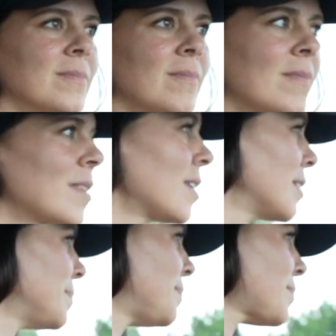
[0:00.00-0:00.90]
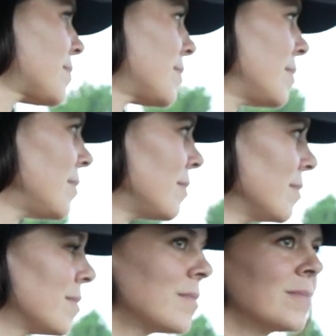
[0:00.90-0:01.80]

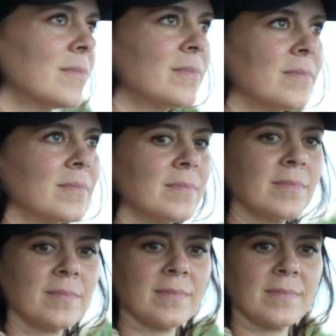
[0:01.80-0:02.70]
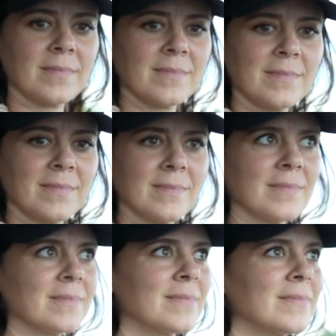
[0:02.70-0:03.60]

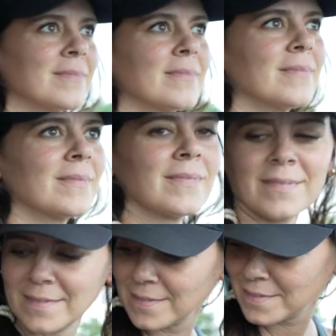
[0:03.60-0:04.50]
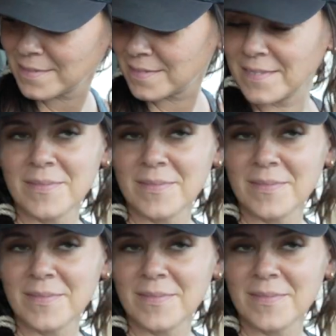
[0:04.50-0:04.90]
[no speech]